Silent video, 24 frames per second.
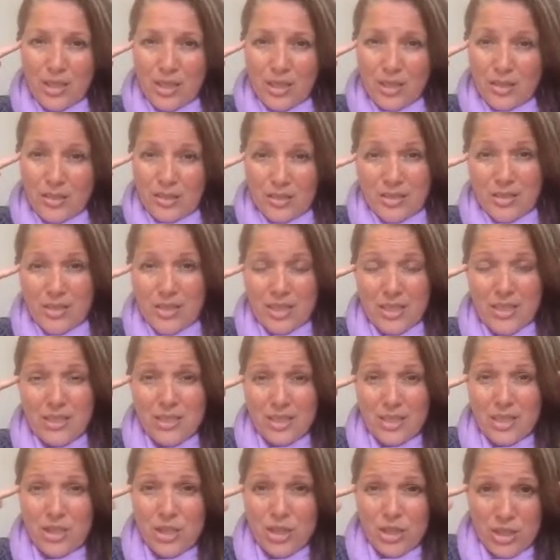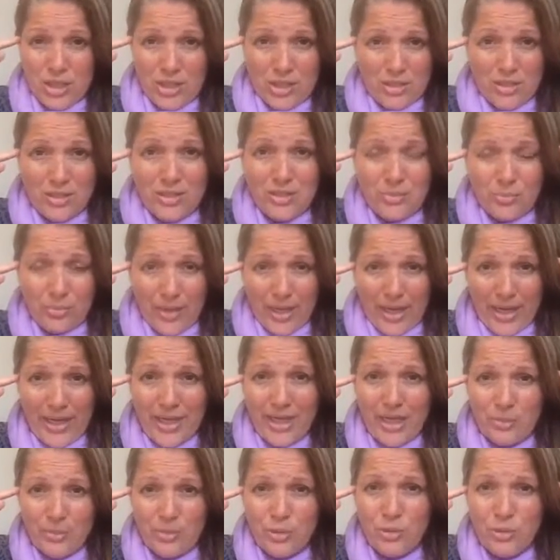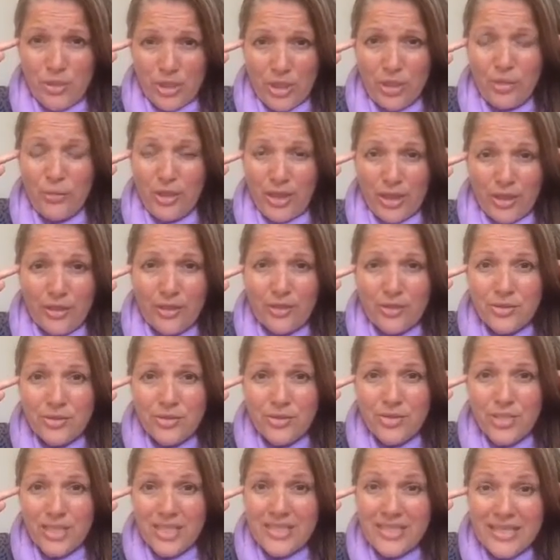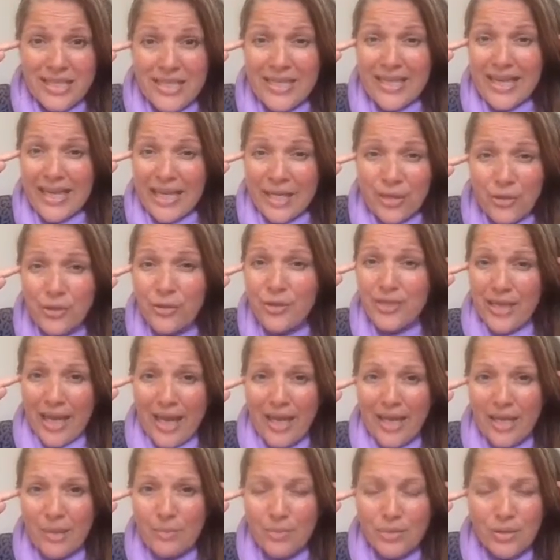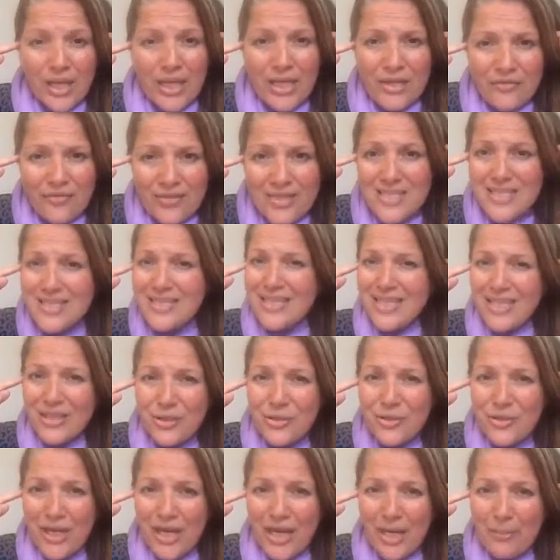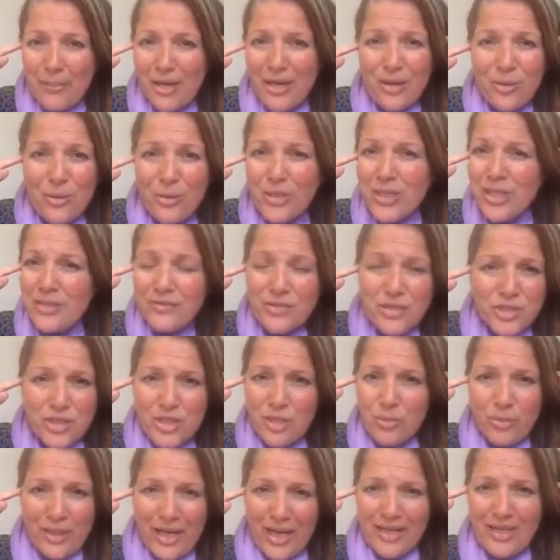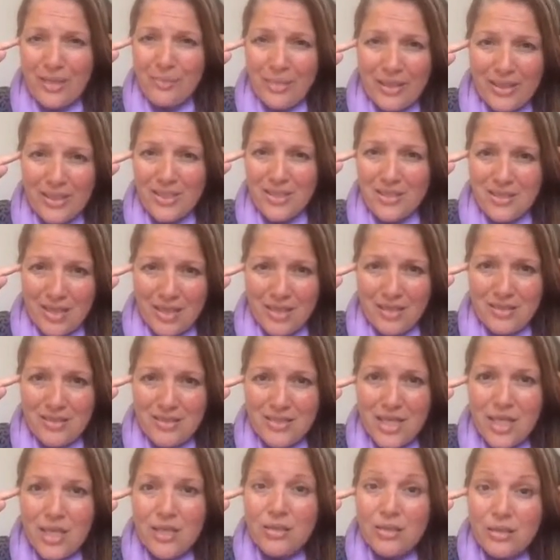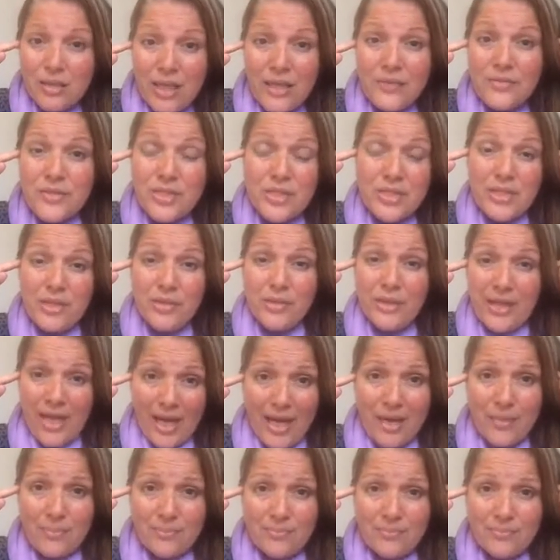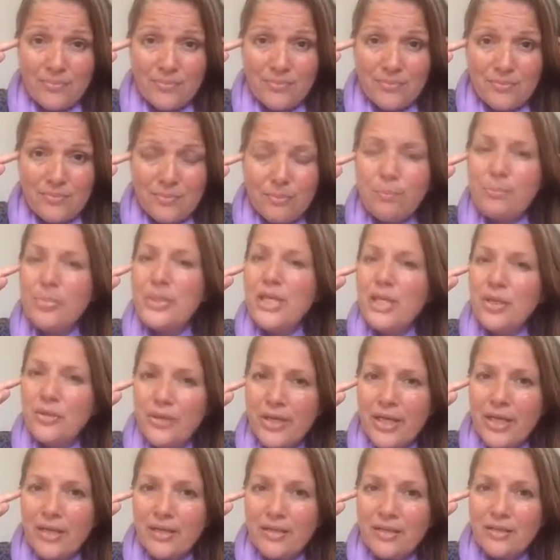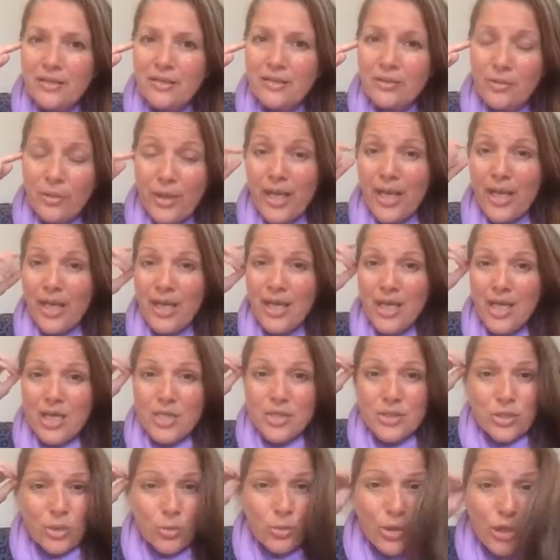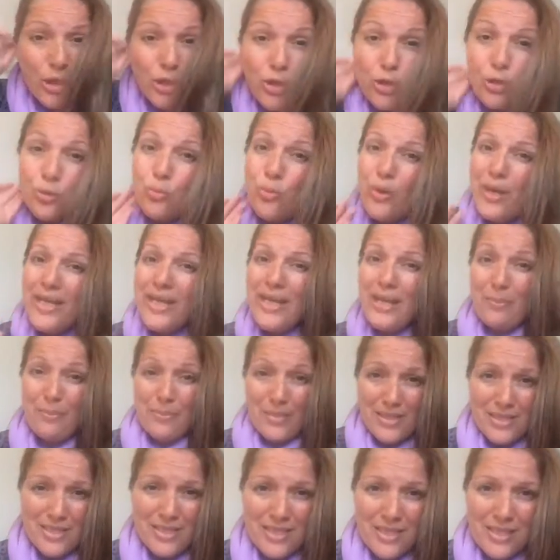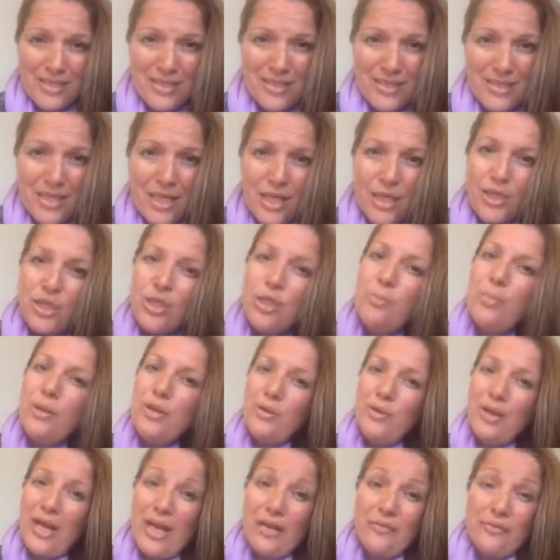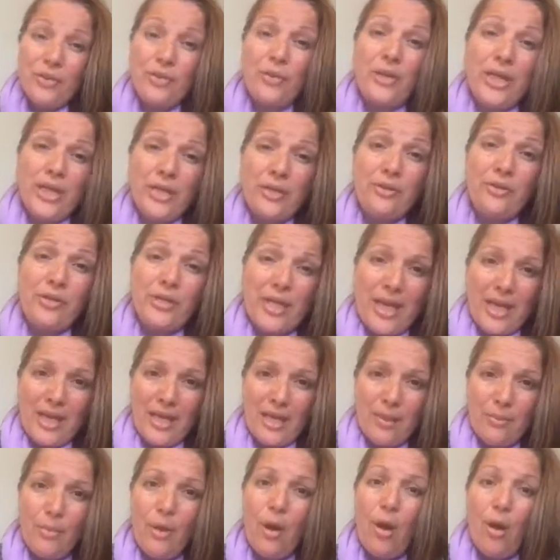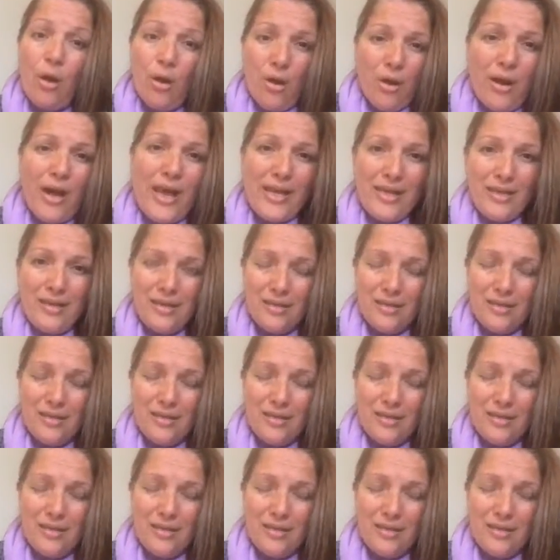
the 6 inches, right, in between your ears. It's an inner game. Life is an inner game. I don't give a shit what anybody says. Life's an inner game, period, okay? So when you're running a business, you better have your inner game on,